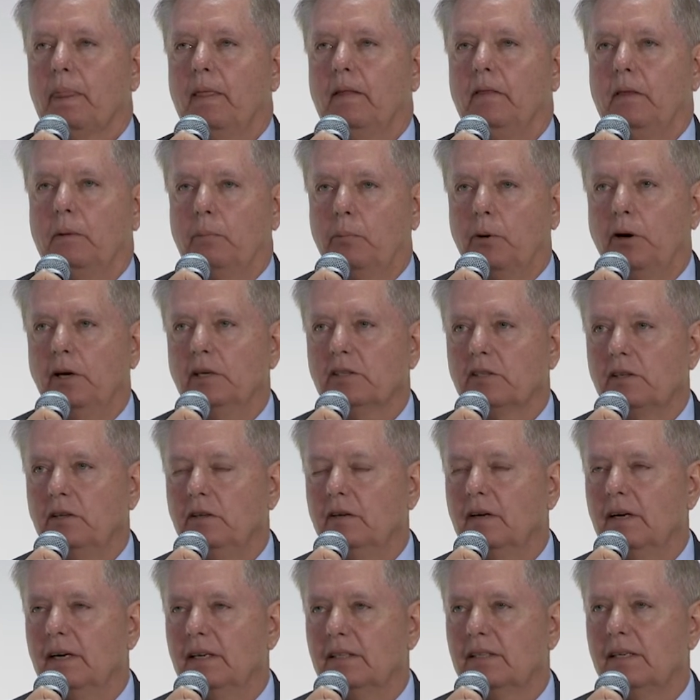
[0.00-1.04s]
The President of
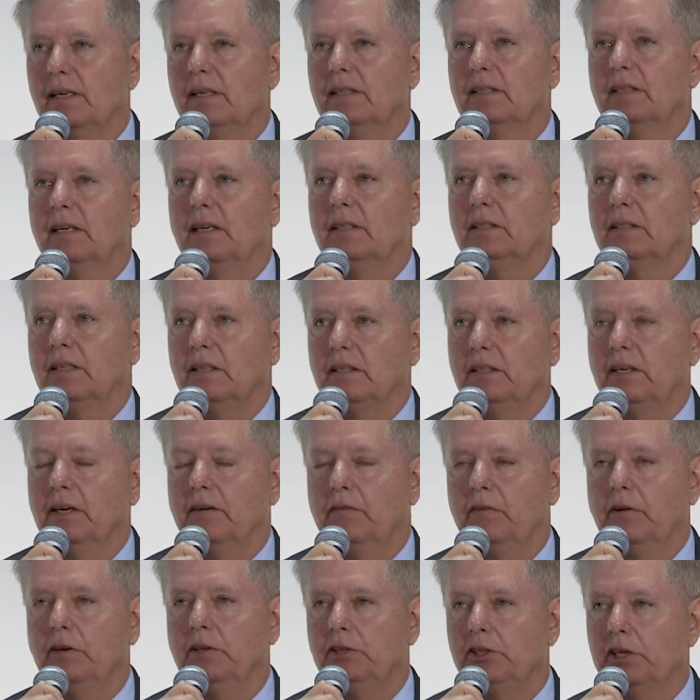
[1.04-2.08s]
the United States has a
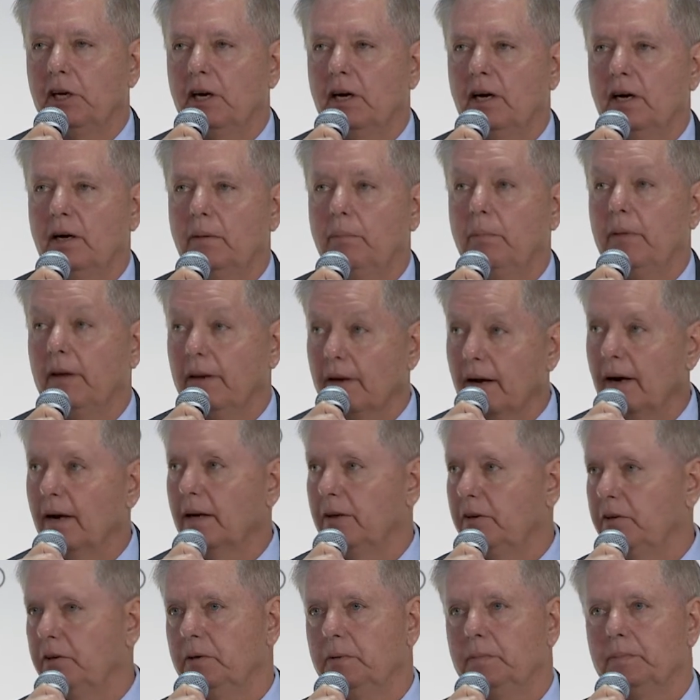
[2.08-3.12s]
different job than I
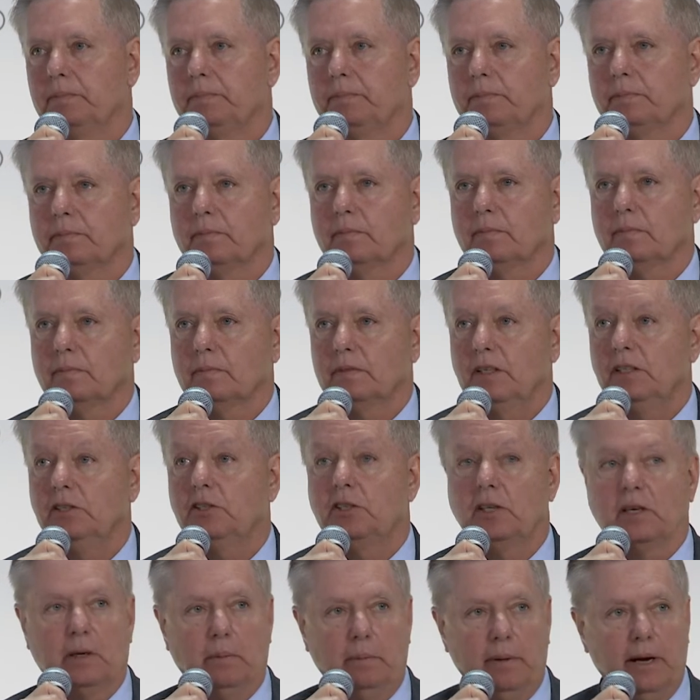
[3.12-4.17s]
do. He's
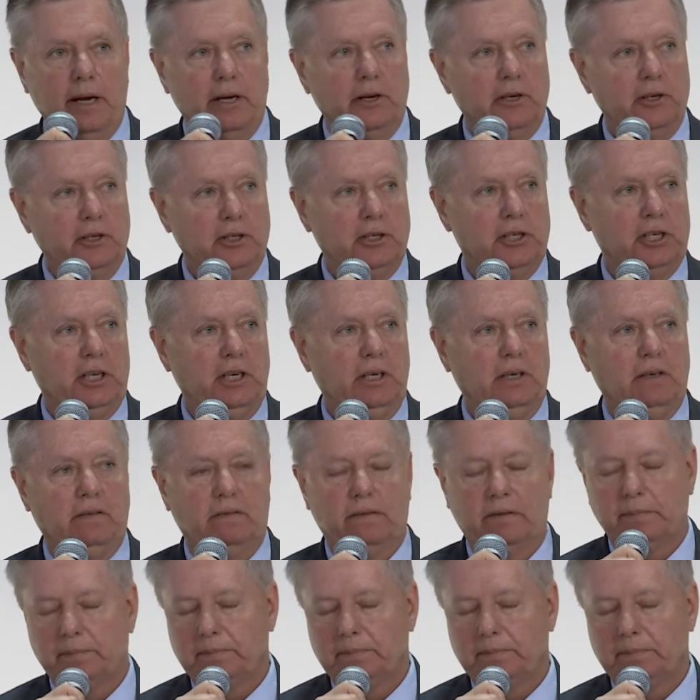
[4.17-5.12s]
the Commander-in-Chief.